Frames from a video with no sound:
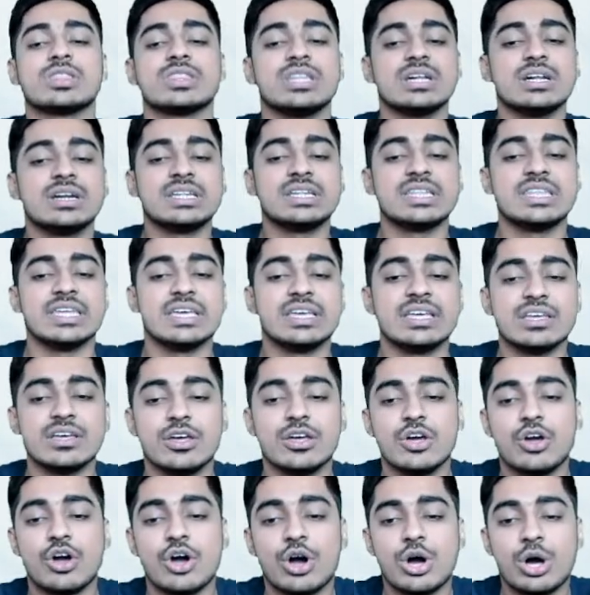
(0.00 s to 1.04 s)
Or third thing,
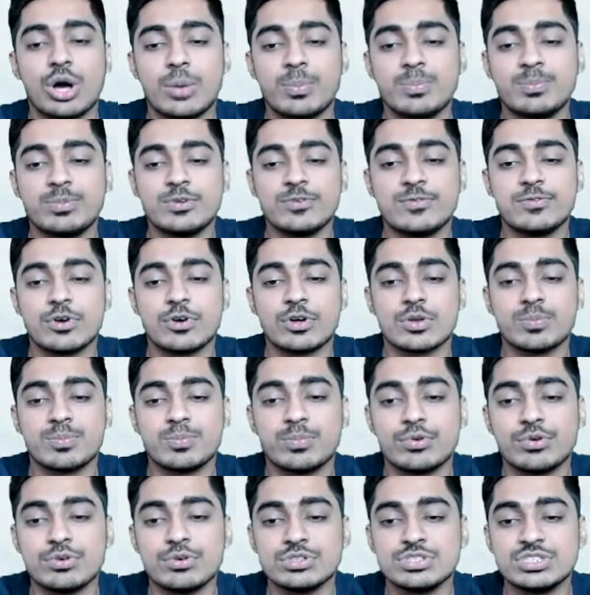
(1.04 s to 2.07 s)
opt for
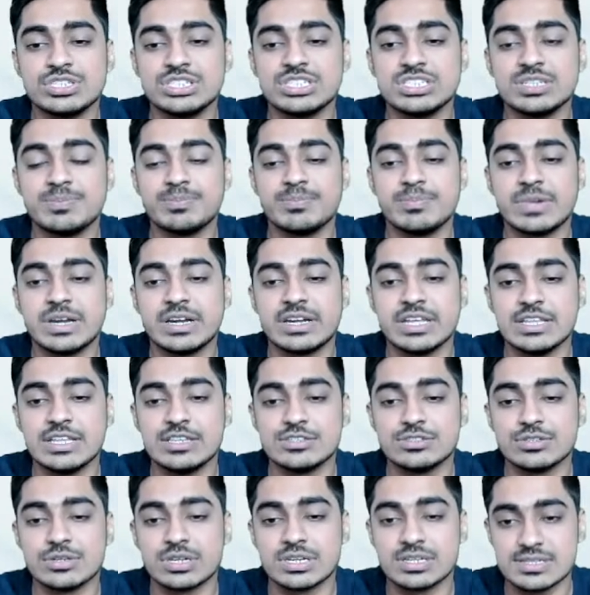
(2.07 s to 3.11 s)
post shipment
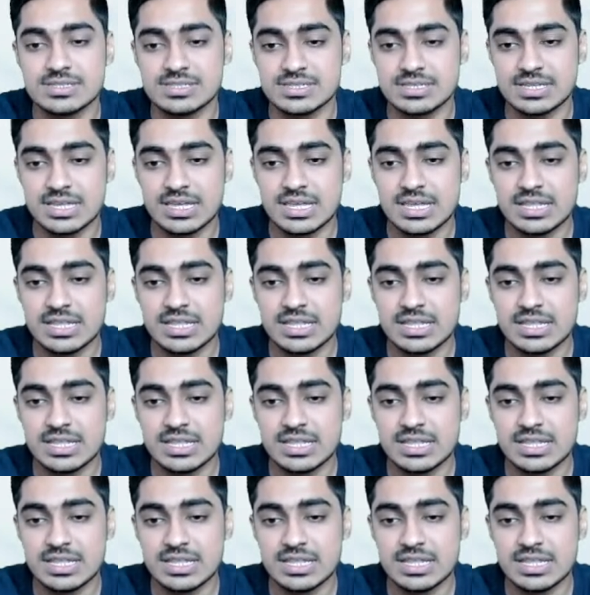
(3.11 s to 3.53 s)
insurance.